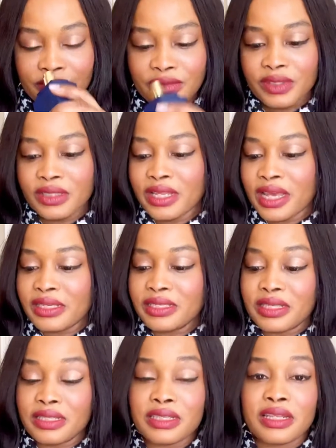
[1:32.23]
nice
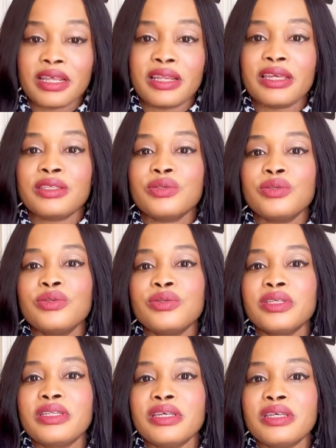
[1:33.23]
scents that I like to use
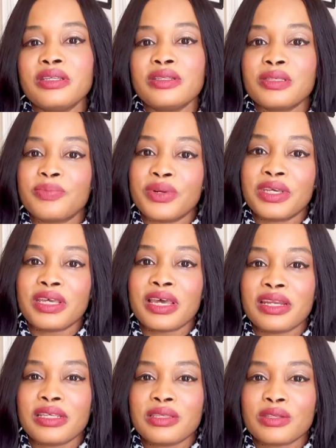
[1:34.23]
it in spring and
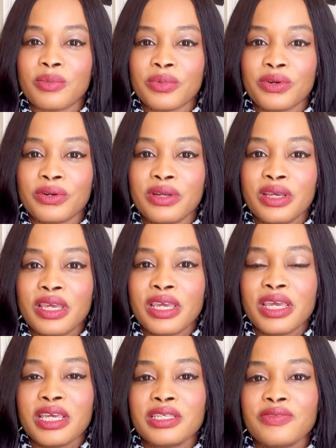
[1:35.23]
in summer.
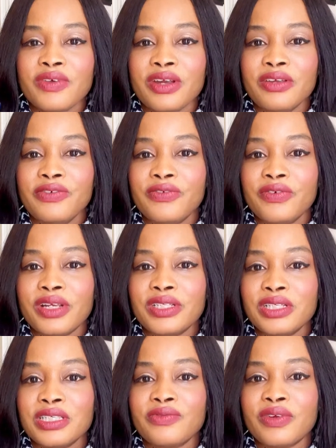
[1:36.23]
It's very fresh,
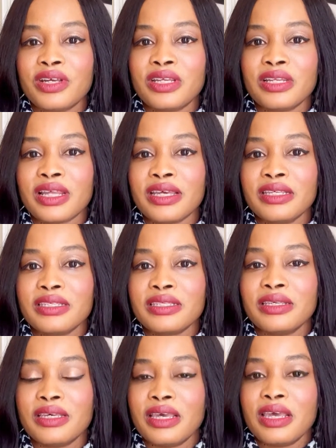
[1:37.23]
it's very light.
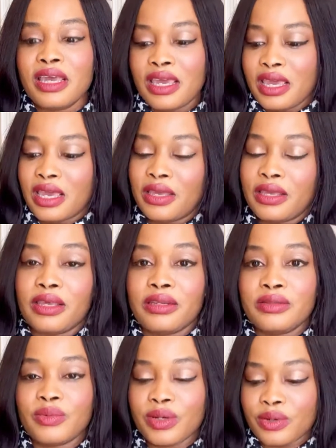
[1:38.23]
And
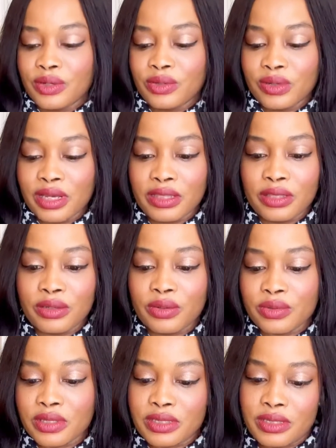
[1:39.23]
we're going to look at the
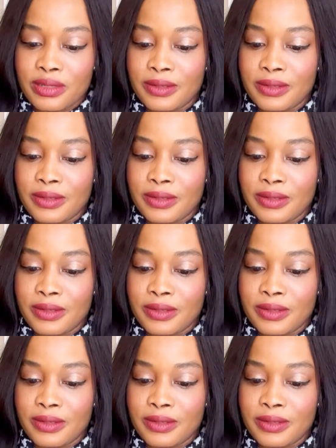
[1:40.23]
notes.